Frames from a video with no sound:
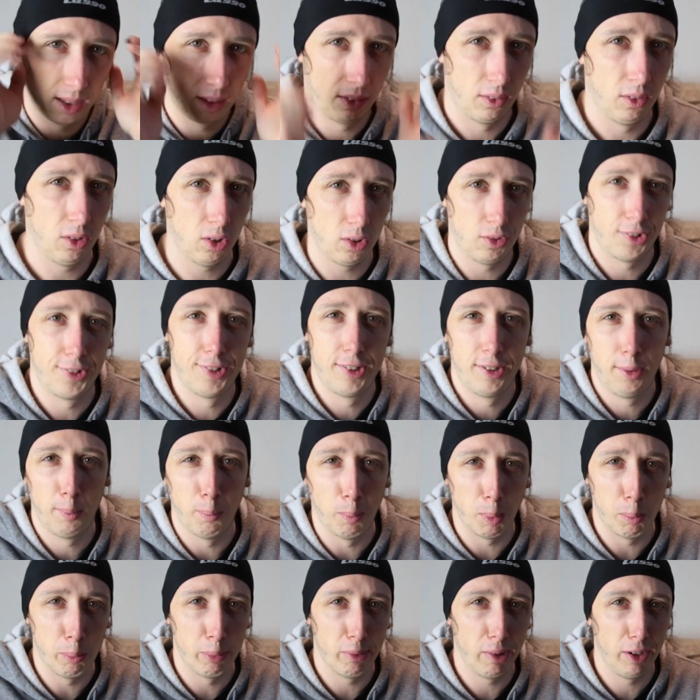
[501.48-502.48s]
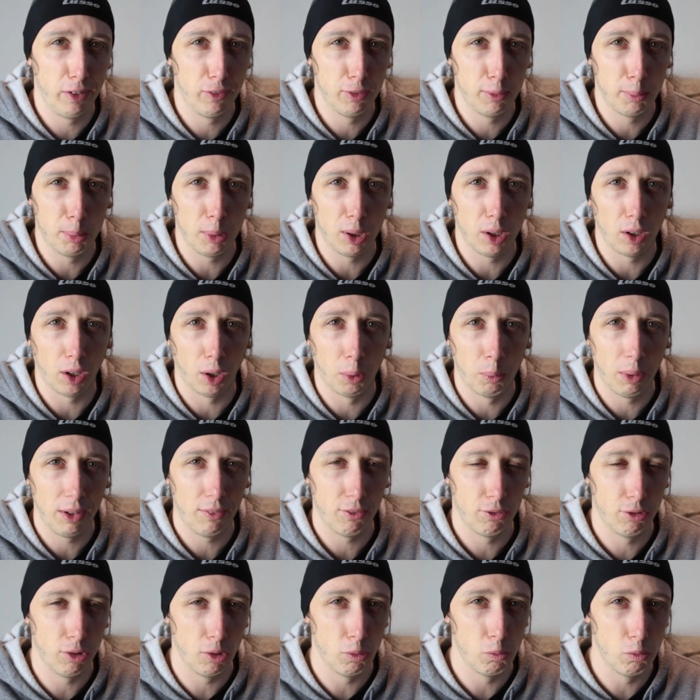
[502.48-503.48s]
Not super breathable. I
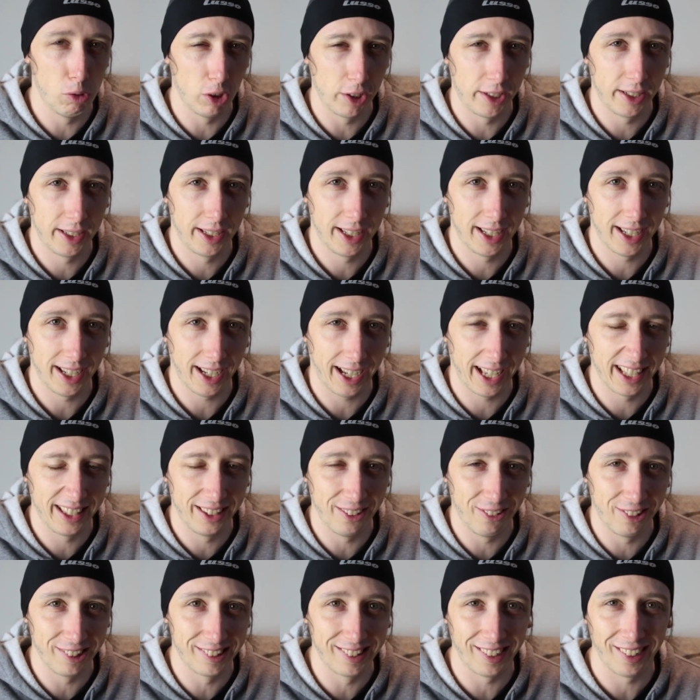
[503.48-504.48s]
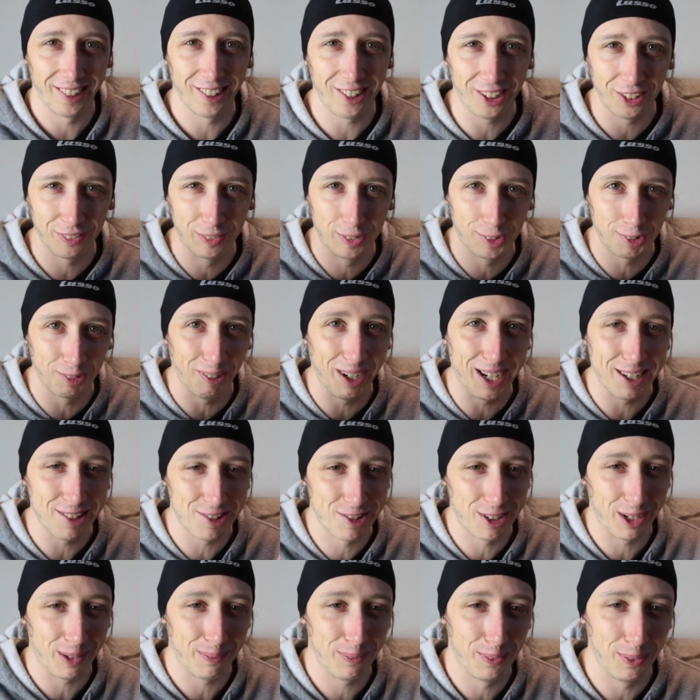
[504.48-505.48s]
went for a run in it and there was a lot of
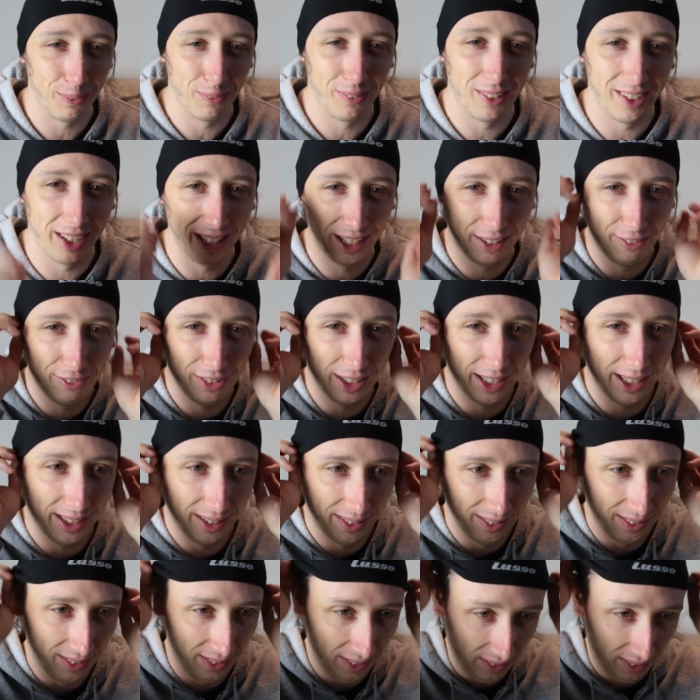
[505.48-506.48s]
sweat trapped underneath it.